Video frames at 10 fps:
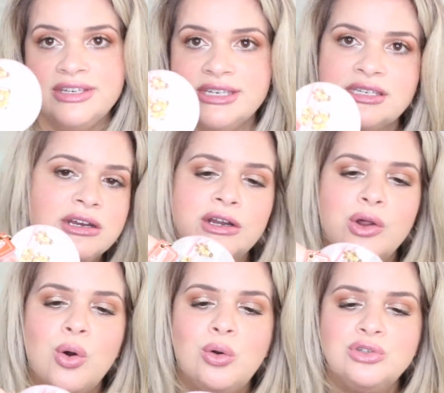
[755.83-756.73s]
This is on
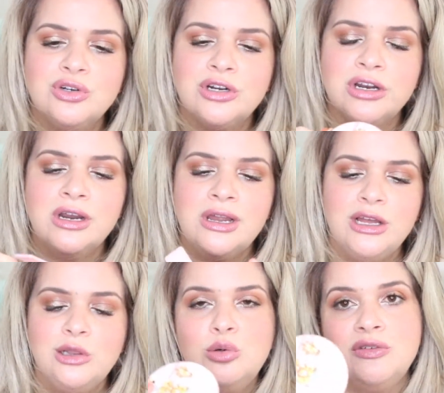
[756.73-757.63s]
an older
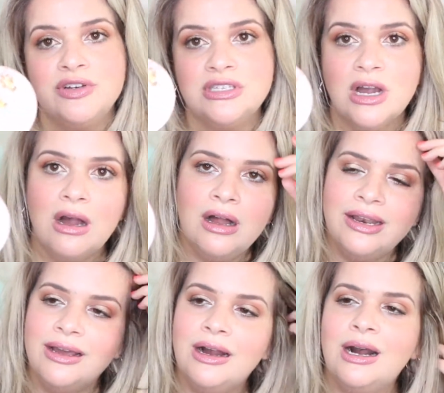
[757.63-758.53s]
Louis
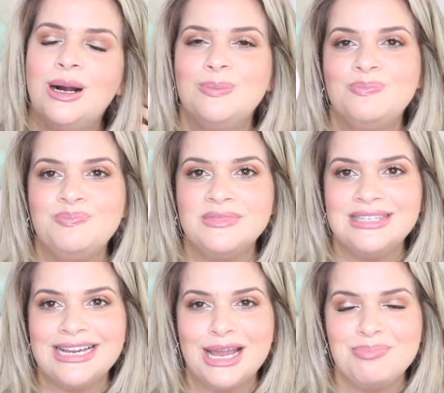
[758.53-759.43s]
Vuitton um,
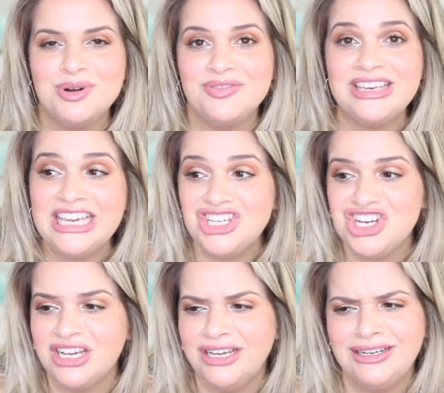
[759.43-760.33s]
type of
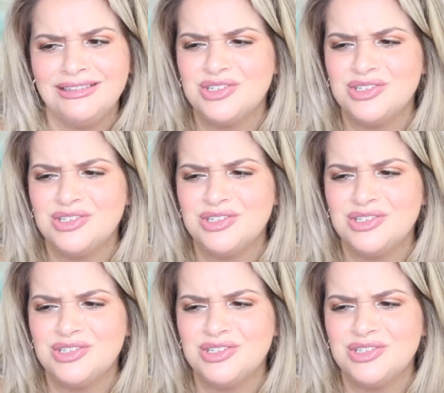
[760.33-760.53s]
keychain.